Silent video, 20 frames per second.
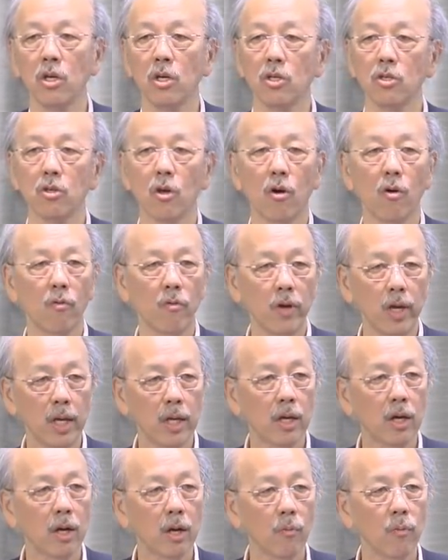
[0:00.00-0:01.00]
So
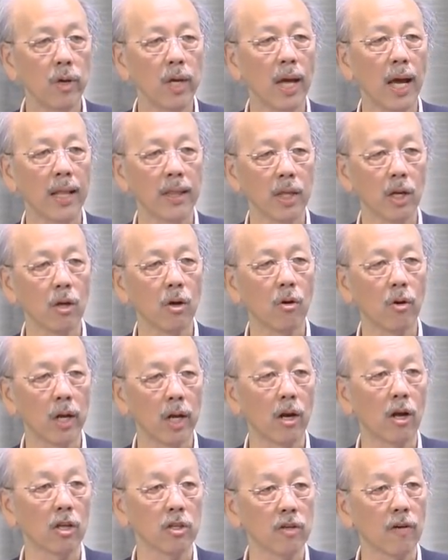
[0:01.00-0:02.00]
we, we undergo
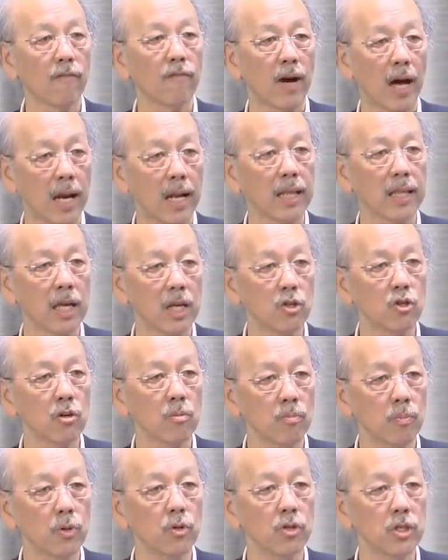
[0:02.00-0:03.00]
a lot of
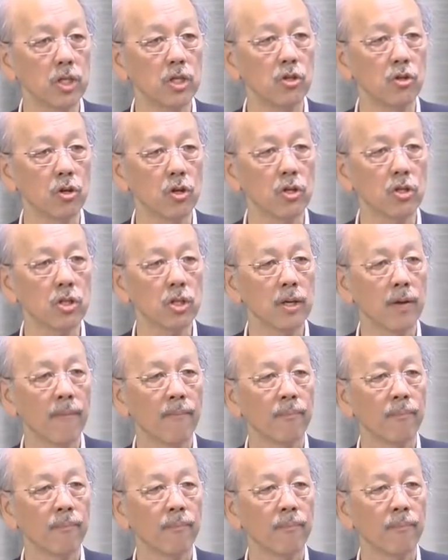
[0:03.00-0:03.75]
validation procedures.